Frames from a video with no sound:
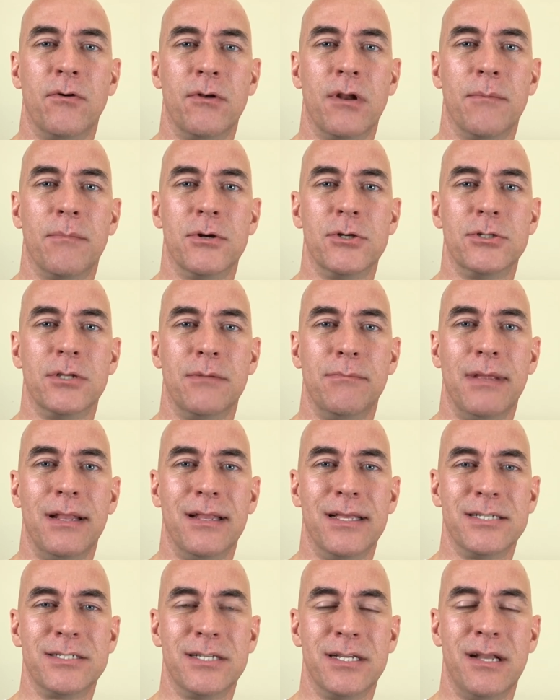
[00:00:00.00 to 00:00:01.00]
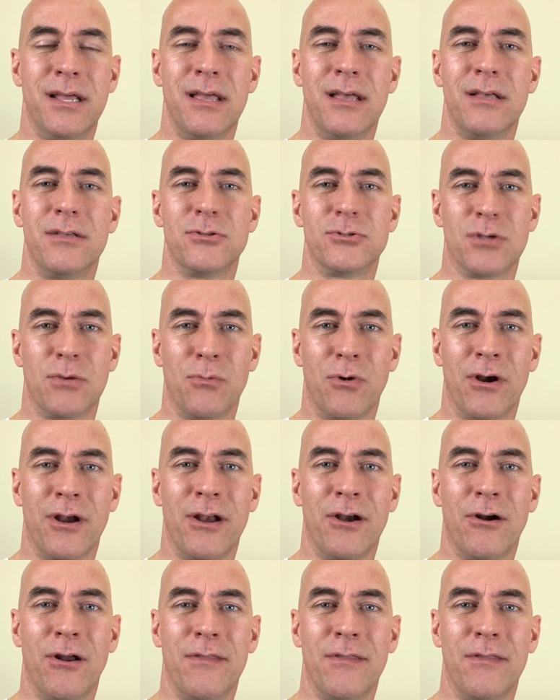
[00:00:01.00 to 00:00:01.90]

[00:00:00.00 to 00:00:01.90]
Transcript: Phone number should be listed somewhere